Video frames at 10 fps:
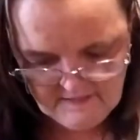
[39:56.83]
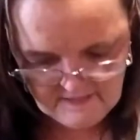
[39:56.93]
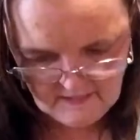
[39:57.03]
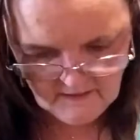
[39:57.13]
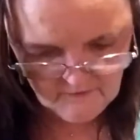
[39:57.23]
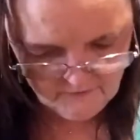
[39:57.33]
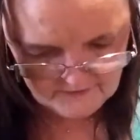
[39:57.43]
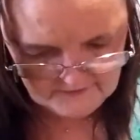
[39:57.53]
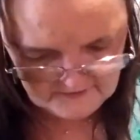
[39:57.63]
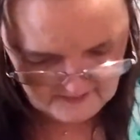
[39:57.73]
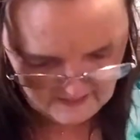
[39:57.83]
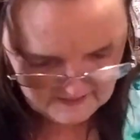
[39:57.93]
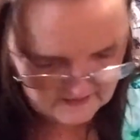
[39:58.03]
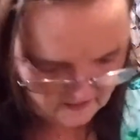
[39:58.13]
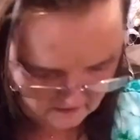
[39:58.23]
that's it for
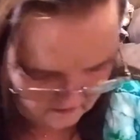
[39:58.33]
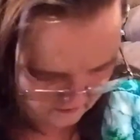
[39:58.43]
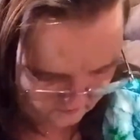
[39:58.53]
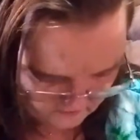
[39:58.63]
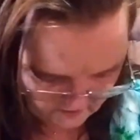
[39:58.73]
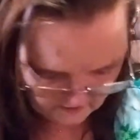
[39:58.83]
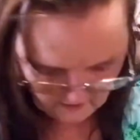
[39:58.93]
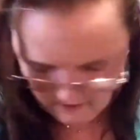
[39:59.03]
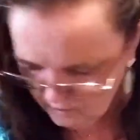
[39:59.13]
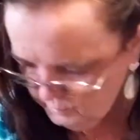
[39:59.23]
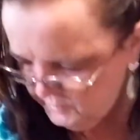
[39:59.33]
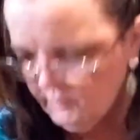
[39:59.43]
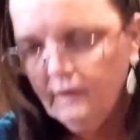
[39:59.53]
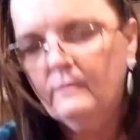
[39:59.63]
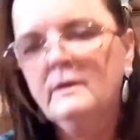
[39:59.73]
today's haul. I hope
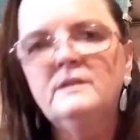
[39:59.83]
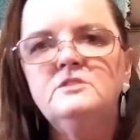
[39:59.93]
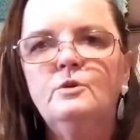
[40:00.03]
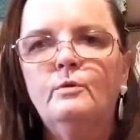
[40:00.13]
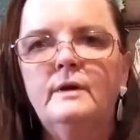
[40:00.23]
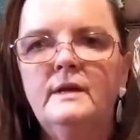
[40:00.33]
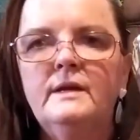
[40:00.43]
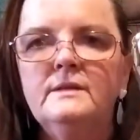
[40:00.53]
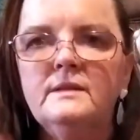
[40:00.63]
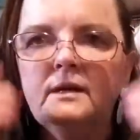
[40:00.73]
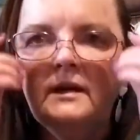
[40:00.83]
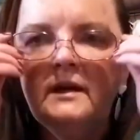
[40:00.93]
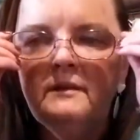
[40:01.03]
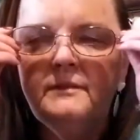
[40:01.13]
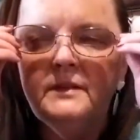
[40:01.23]
you all enjoyed it.
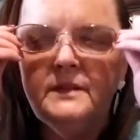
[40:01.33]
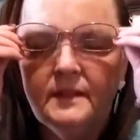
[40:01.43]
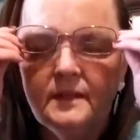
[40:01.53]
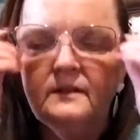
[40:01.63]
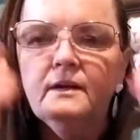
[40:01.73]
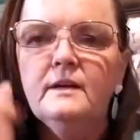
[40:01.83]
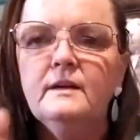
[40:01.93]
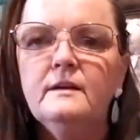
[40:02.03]
If you did,